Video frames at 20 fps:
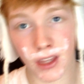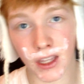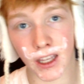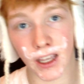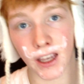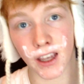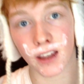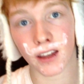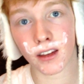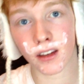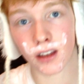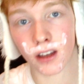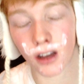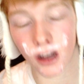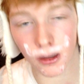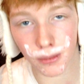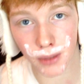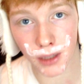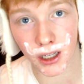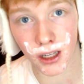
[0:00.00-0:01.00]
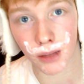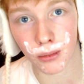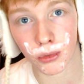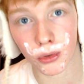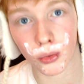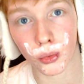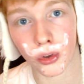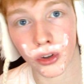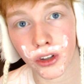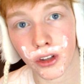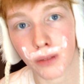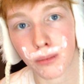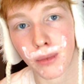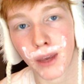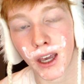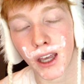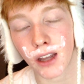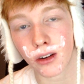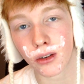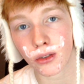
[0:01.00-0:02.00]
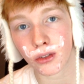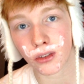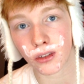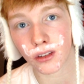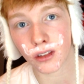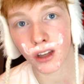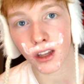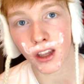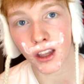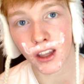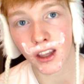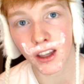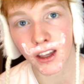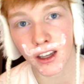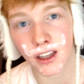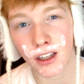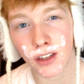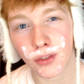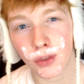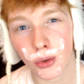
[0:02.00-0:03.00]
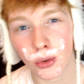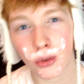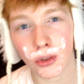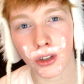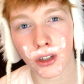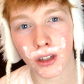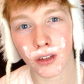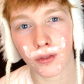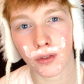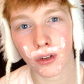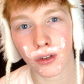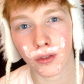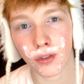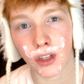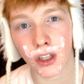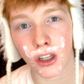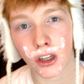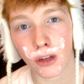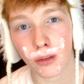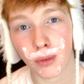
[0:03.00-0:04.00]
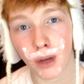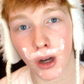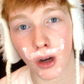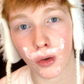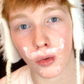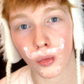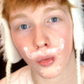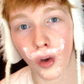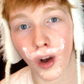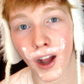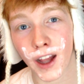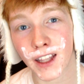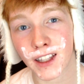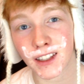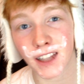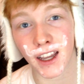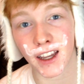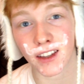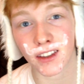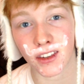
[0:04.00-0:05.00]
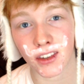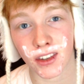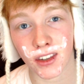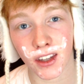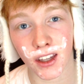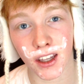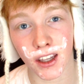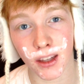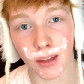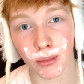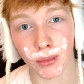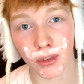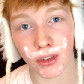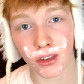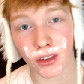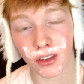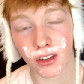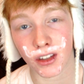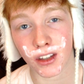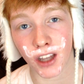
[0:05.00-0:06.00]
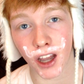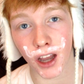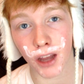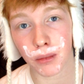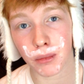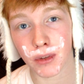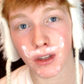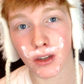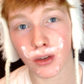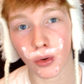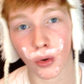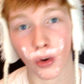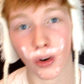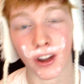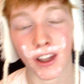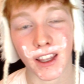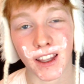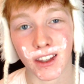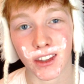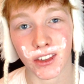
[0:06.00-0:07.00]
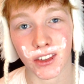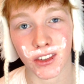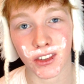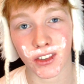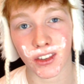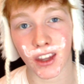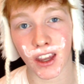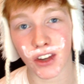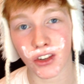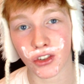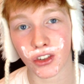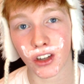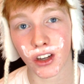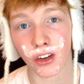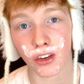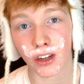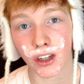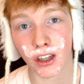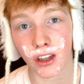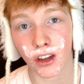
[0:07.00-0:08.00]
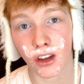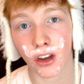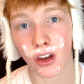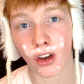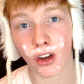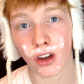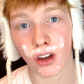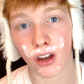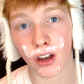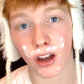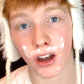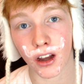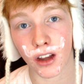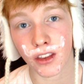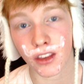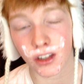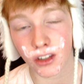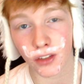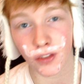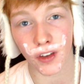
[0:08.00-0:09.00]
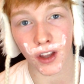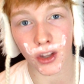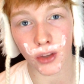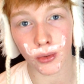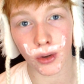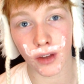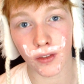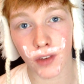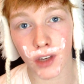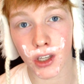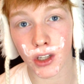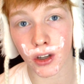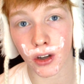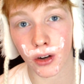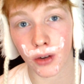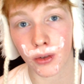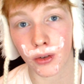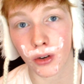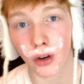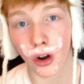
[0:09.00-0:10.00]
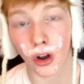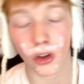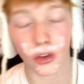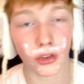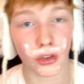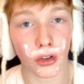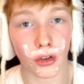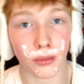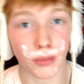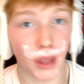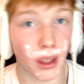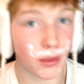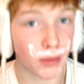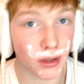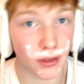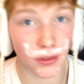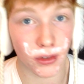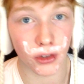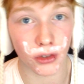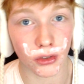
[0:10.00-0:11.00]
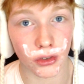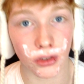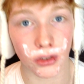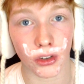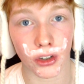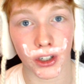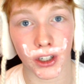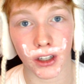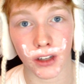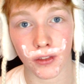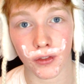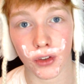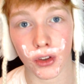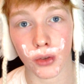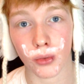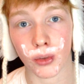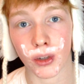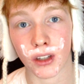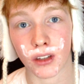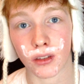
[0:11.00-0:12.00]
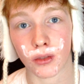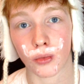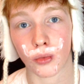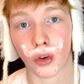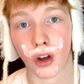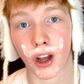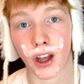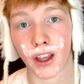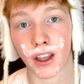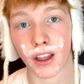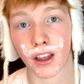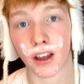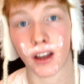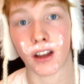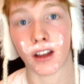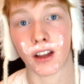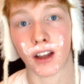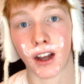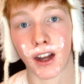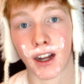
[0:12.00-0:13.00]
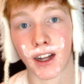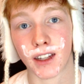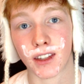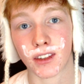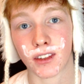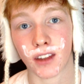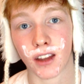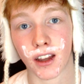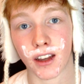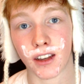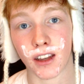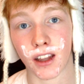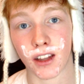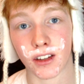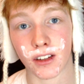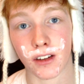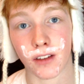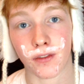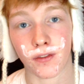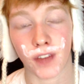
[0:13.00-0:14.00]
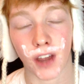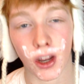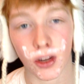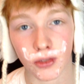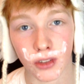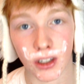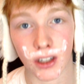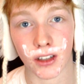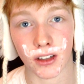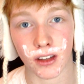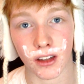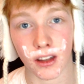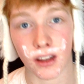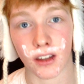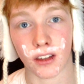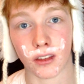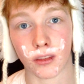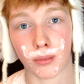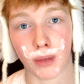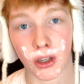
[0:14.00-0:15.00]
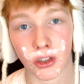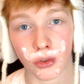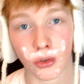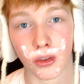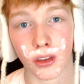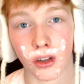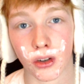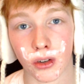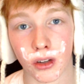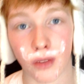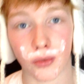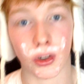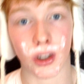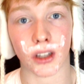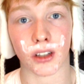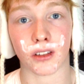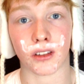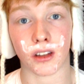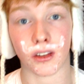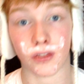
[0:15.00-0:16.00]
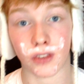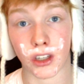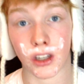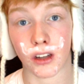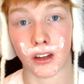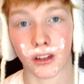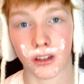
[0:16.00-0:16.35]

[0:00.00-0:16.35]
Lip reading: Hey, my name's William Patterson, and if you were looking for a video about why light seems to not be or isn't stationary, then you found the right video. Also, maybe if you're just looking for the reason why Einstein ended up founding his special theory of relativity.